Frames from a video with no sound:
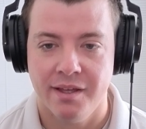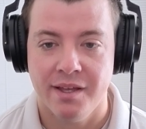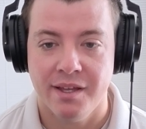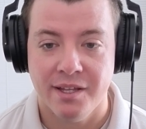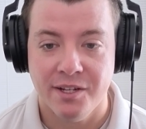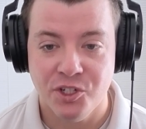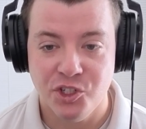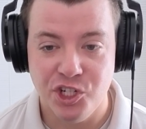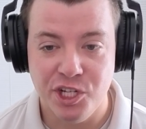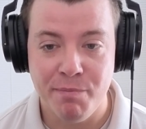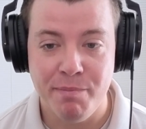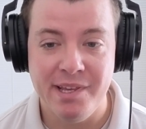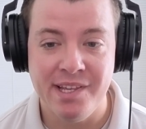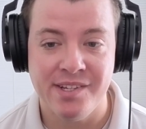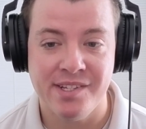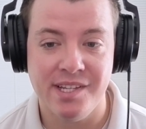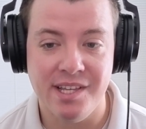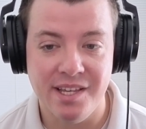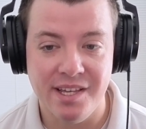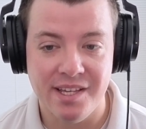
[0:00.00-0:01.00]

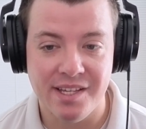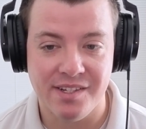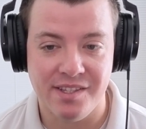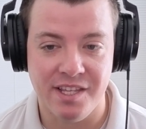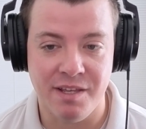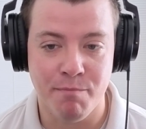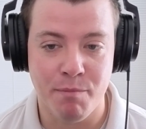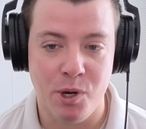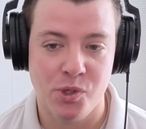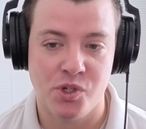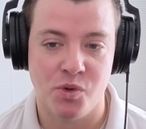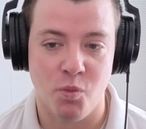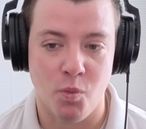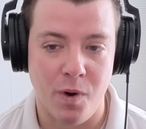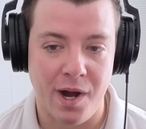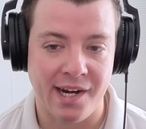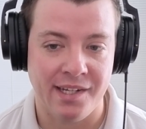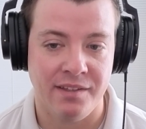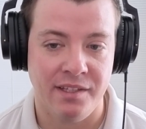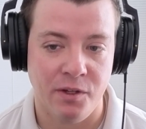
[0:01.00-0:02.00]
GPC is the most
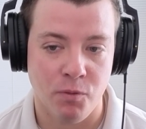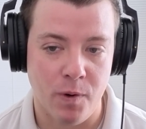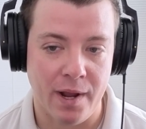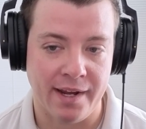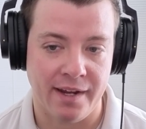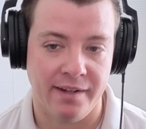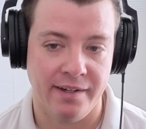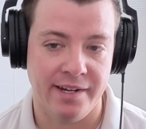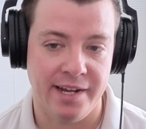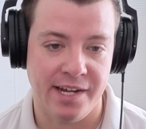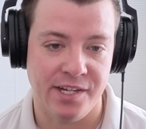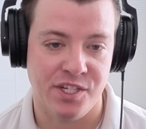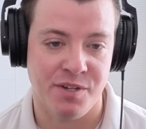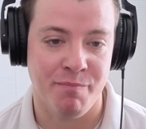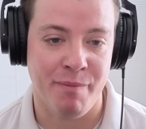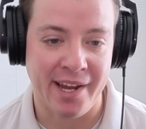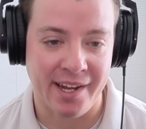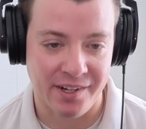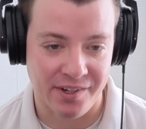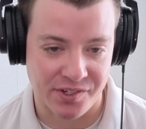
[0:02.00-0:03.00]
widely recognized
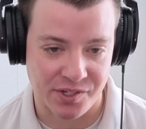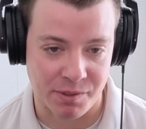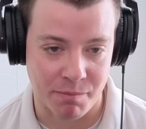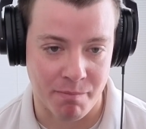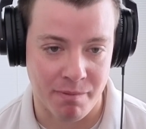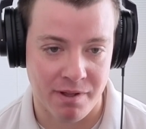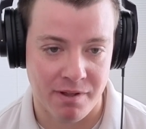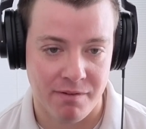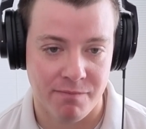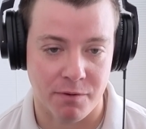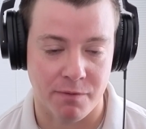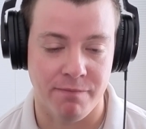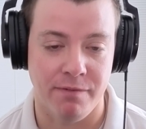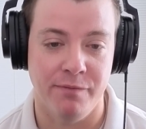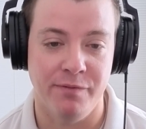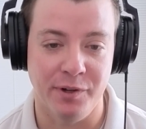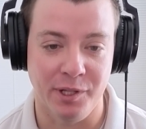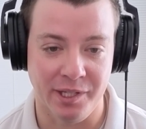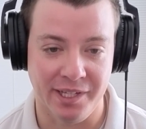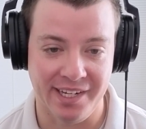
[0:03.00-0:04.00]
mechanism for
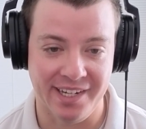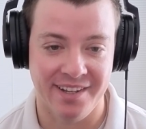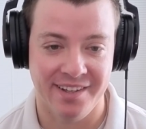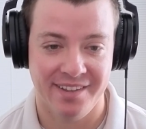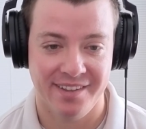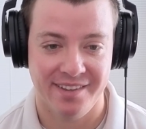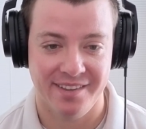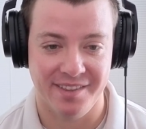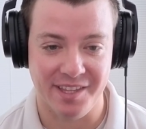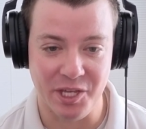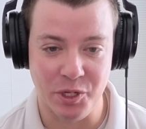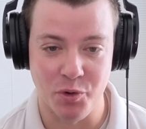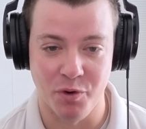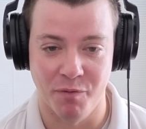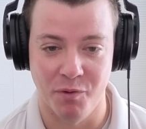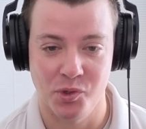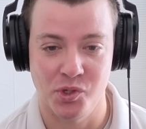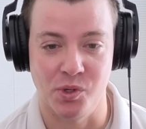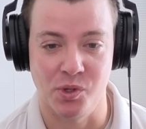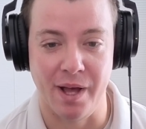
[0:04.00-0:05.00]
fulfilling the
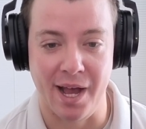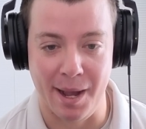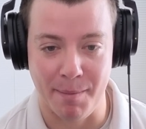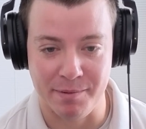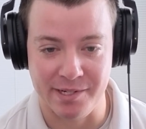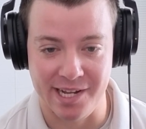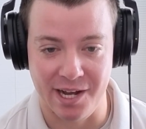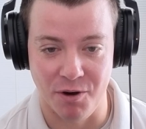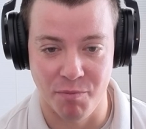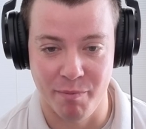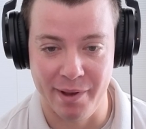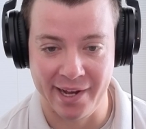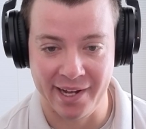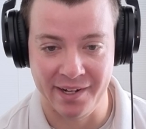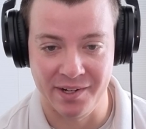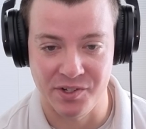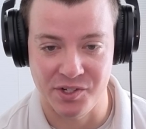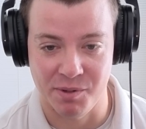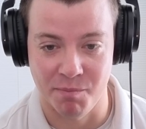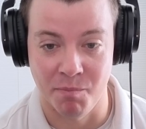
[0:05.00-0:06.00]
universal opt-out
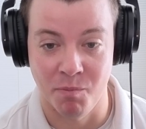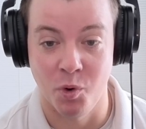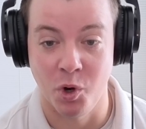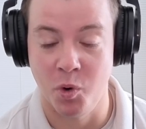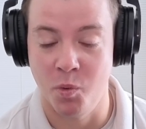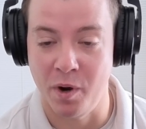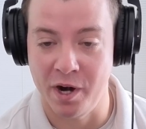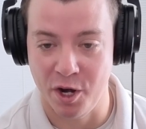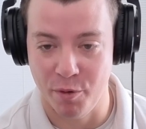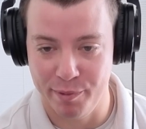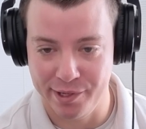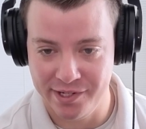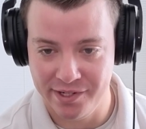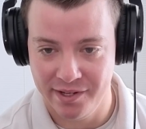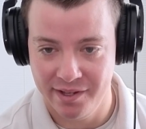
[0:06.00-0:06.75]
mechanism requirement.